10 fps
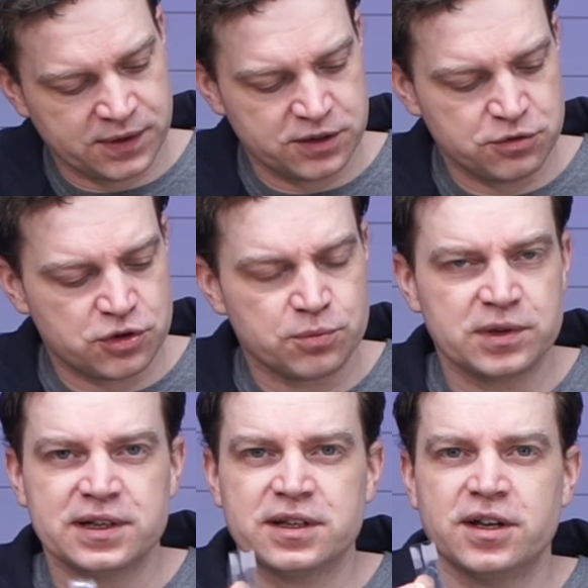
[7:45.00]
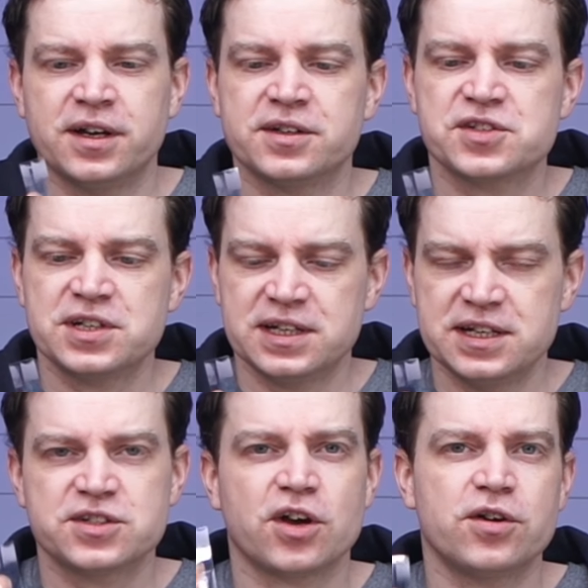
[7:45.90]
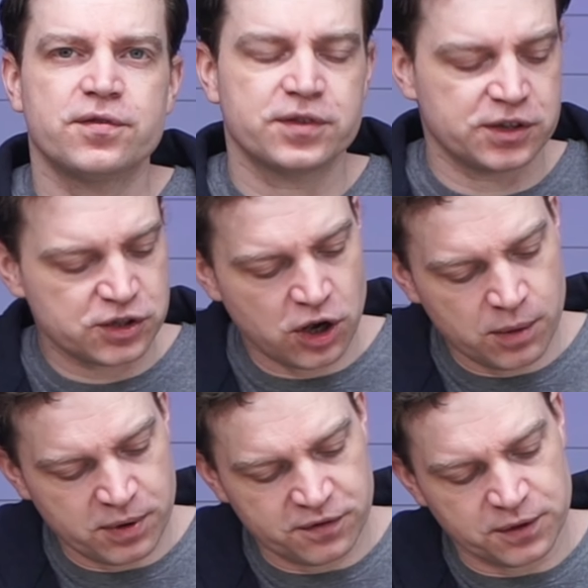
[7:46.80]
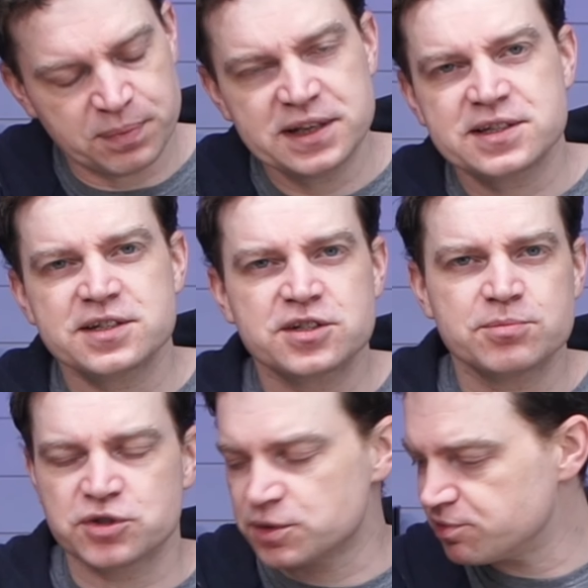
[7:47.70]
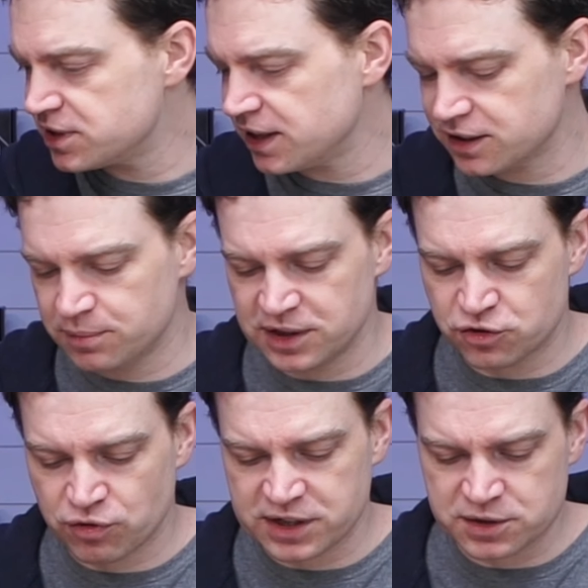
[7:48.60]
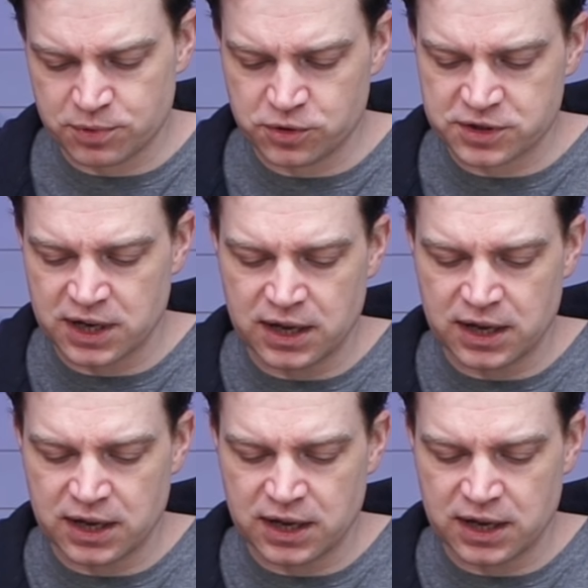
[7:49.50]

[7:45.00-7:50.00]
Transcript: They do come with little uh, stickies over the top of the pin system just to protect them in transport.